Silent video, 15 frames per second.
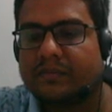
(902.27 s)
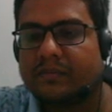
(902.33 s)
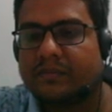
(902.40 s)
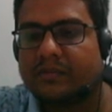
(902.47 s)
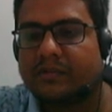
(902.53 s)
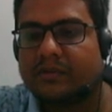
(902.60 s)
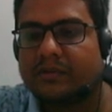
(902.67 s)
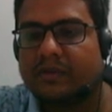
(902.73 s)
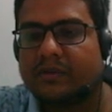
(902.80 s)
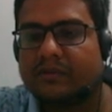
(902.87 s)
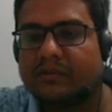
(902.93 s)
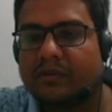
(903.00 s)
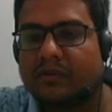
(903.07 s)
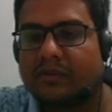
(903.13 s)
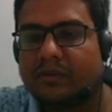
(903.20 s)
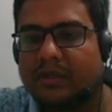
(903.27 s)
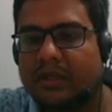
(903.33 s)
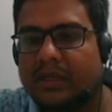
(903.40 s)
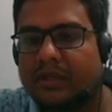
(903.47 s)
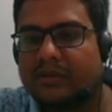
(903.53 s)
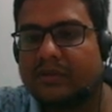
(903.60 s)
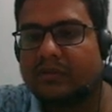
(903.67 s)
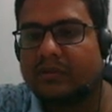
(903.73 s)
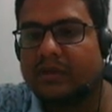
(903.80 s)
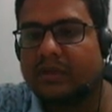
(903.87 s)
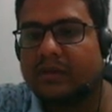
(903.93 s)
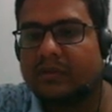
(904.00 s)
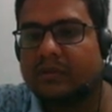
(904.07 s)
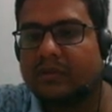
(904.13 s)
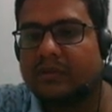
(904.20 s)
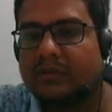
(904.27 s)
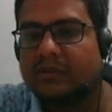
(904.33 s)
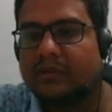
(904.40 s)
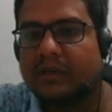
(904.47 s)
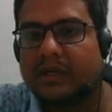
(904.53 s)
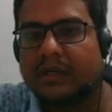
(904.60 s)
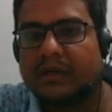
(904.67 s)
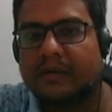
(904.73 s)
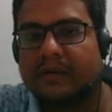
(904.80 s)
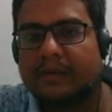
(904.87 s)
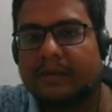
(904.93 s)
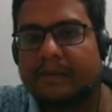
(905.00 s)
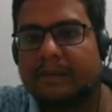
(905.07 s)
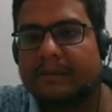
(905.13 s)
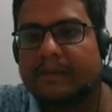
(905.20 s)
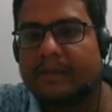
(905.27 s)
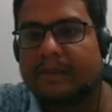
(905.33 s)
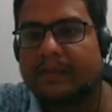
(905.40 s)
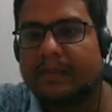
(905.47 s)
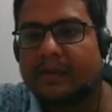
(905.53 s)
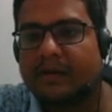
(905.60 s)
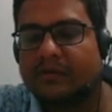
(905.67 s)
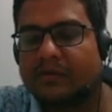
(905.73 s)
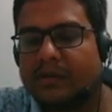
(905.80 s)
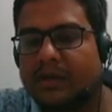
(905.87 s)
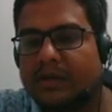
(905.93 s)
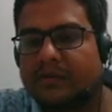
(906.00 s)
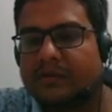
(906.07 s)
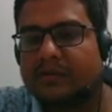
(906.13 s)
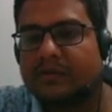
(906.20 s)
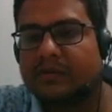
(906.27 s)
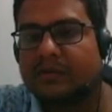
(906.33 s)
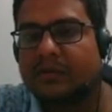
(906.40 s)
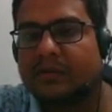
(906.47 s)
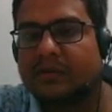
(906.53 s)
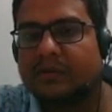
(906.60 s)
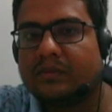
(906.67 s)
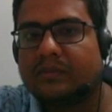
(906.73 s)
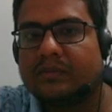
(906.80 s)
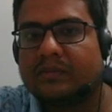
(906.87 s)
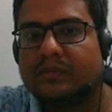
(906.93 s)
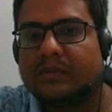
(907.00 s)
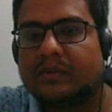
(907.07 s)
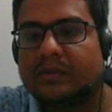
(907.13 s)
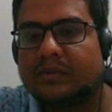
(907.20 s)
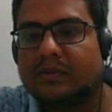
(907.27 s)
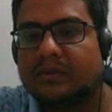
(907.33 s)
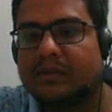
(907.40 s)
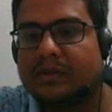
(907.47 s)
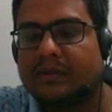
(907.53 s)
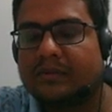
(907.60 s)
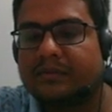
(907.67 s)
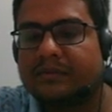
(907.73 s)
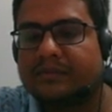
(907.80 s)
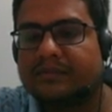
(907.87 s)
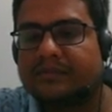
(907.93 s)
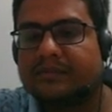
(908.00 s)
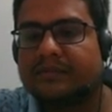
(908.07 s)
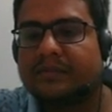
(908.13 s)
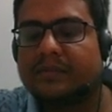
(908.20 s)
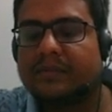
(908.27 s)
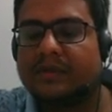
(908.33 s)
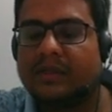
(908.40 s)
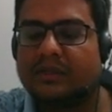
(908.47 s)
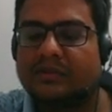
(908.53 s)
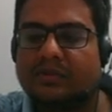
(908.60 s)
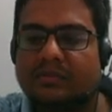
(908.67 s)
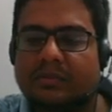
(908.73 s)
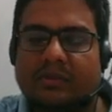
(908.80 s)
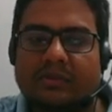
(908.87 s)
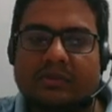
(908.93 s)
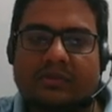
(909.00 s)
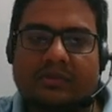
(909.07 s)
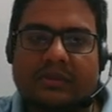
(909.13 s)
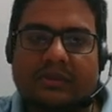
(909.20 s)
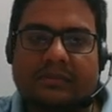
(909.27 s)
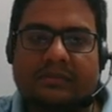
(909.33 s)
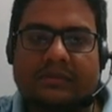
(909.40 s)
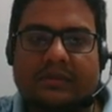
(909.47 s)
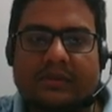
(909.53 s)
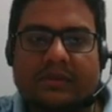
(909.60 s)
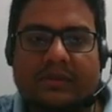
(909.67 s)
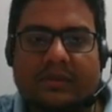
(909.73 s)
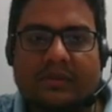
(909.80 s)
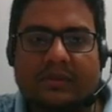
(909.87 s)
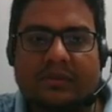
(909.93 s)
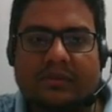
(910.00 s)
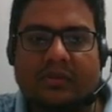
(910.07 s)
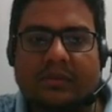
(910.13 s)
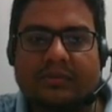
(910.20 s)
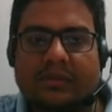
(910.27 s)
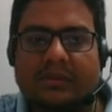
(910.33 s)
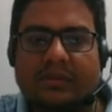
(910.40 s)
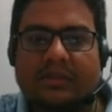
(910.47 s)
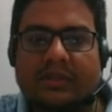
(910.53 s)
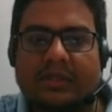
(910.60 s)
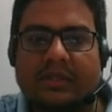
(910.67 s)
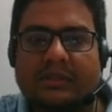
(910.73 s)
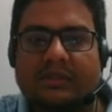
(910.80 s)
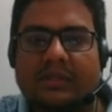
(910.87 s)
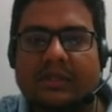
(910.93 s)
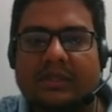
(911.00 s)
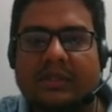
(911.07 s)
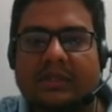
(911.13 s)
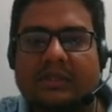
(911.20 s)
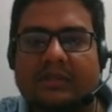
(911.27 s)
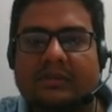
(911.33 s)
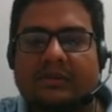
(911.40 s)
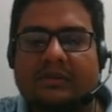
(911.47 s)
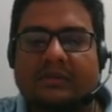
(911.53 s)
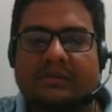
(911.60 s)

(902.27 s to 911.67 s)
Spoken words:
So therefore x square equals to 9. Therefore x is equal to 3. X should be equal to 3. So option 3 is the correct answer.